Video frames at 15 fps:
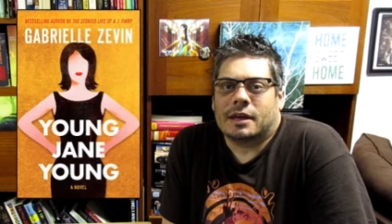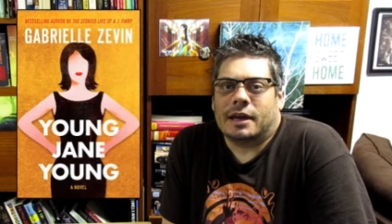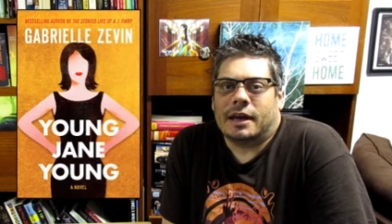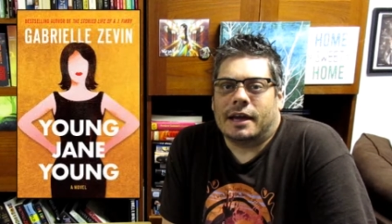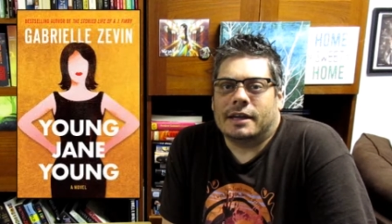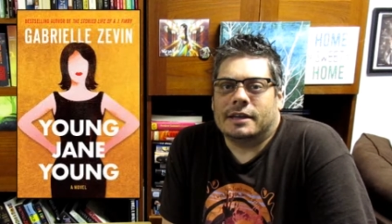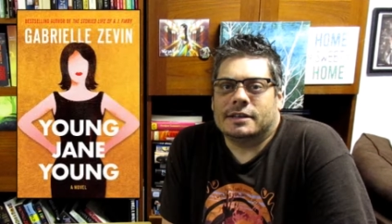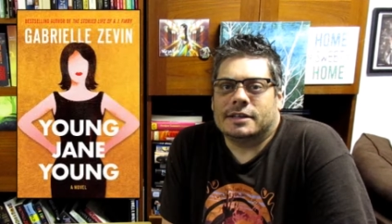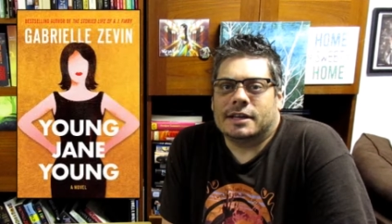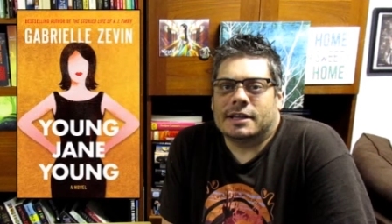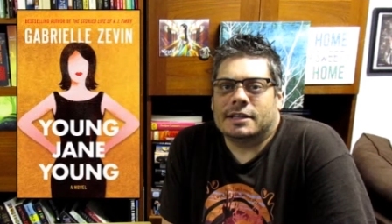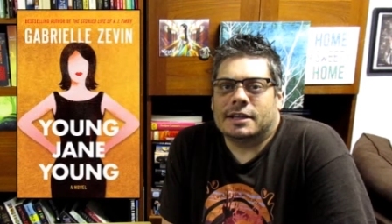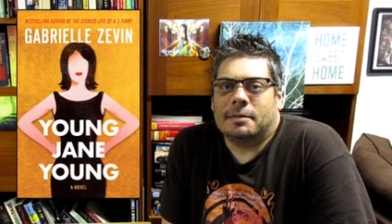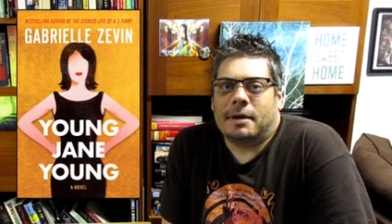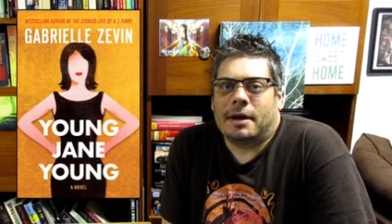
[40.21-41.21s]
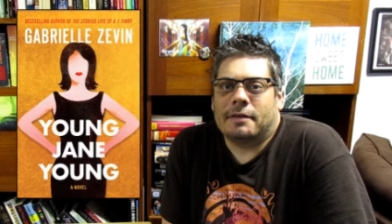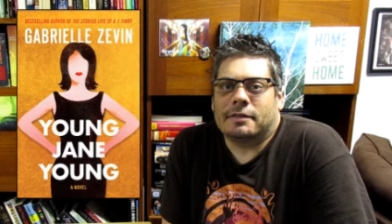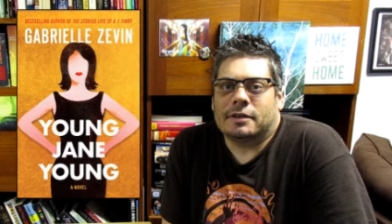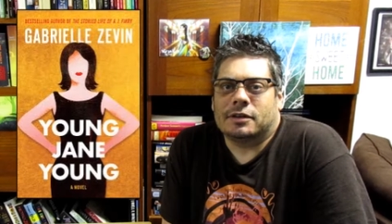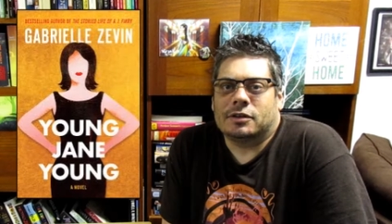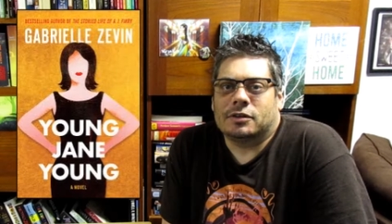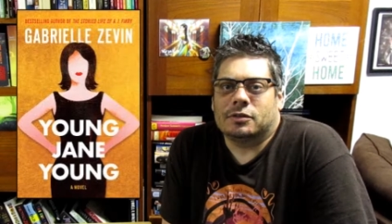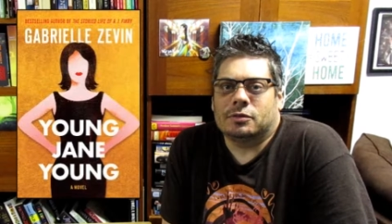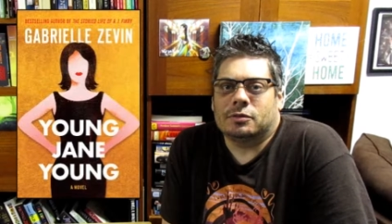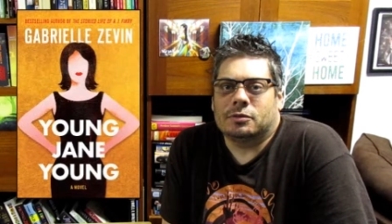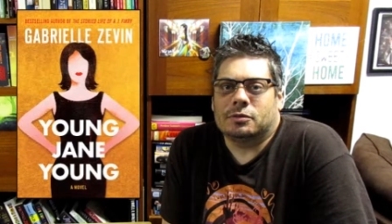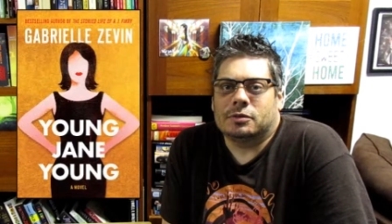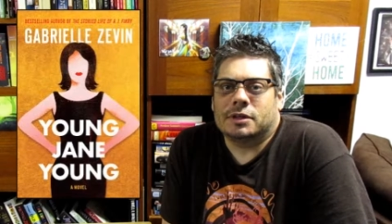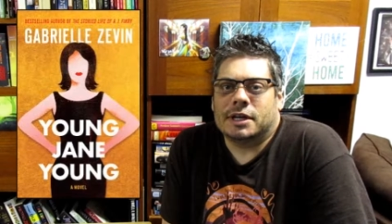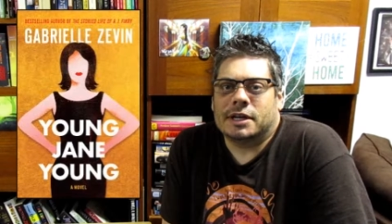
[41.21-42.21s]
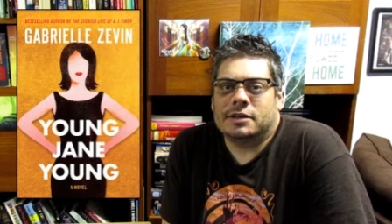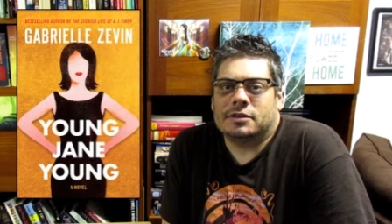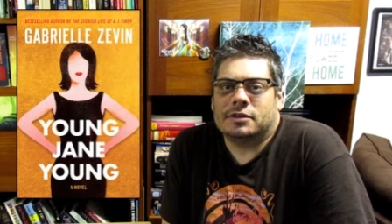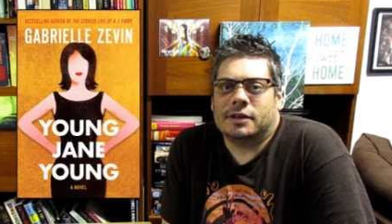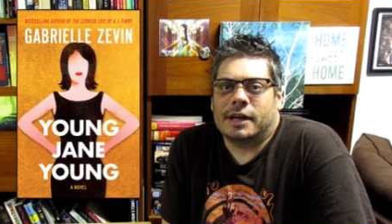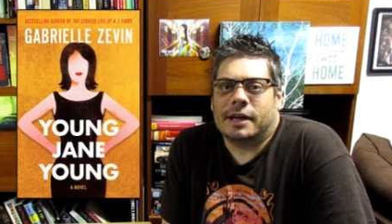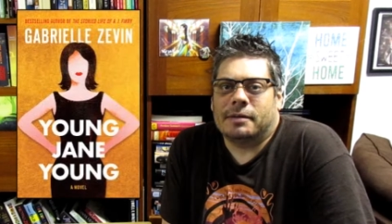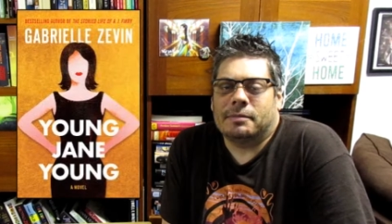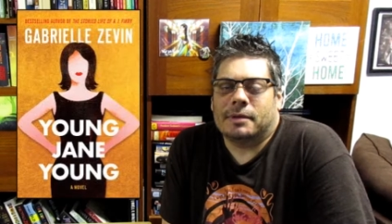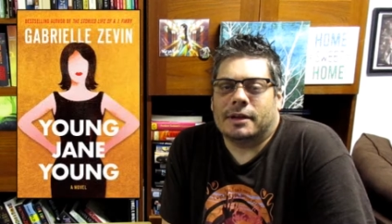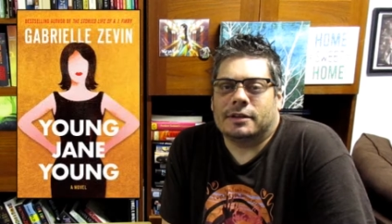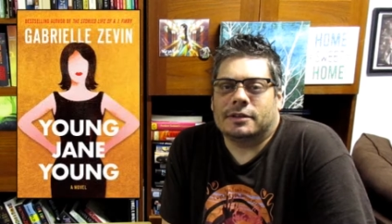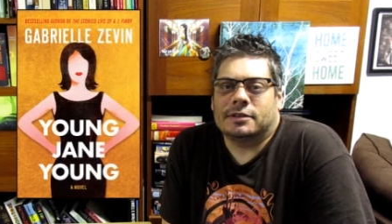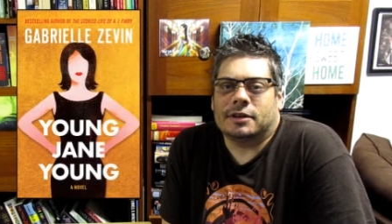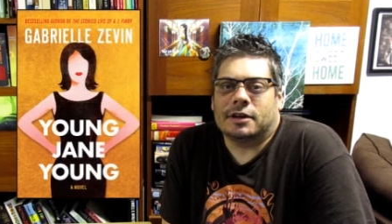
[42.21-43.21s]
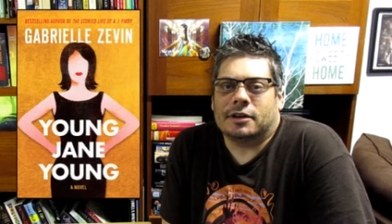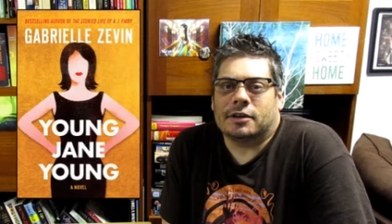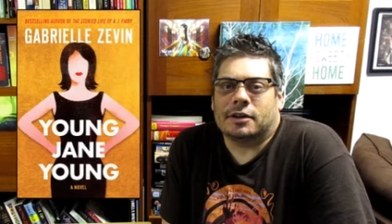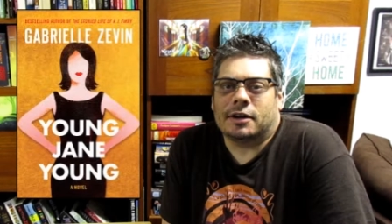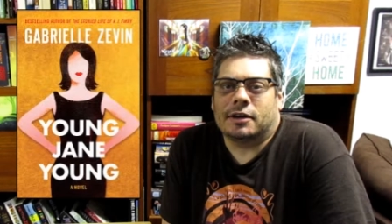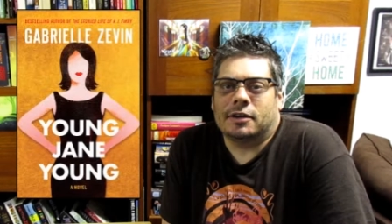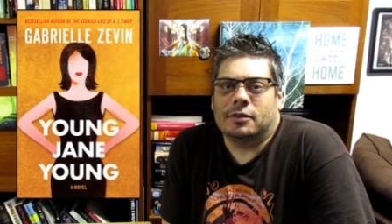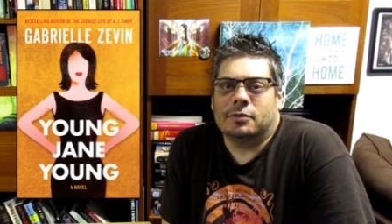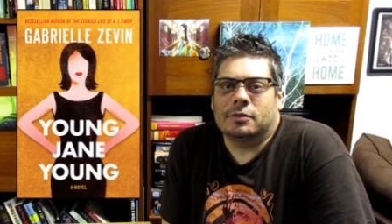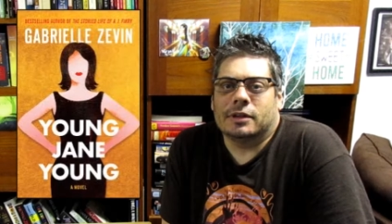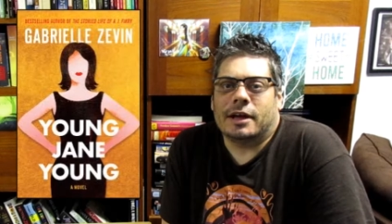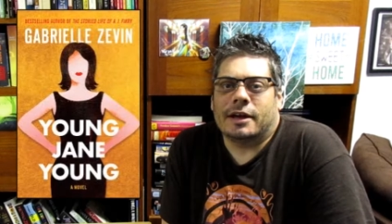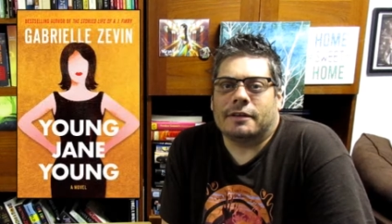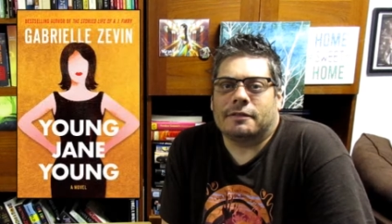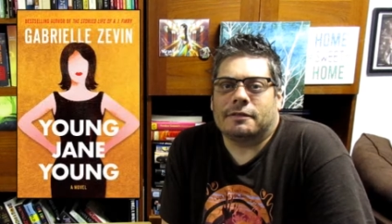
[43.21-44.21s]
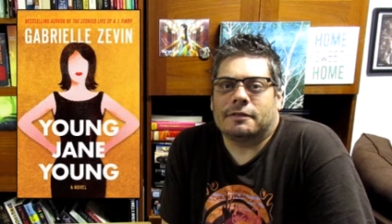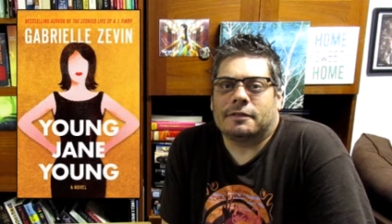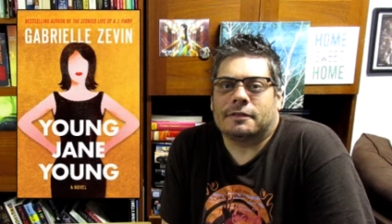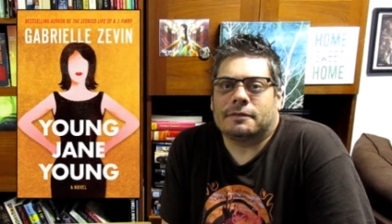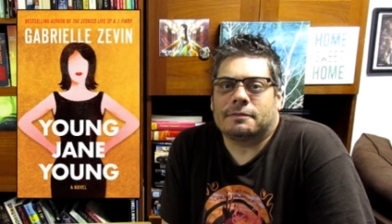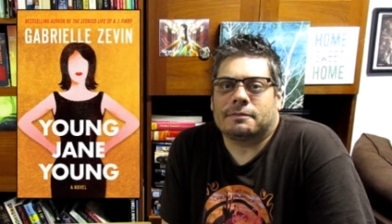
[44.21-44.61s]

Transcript: and she ends up having to change her name and start a new life.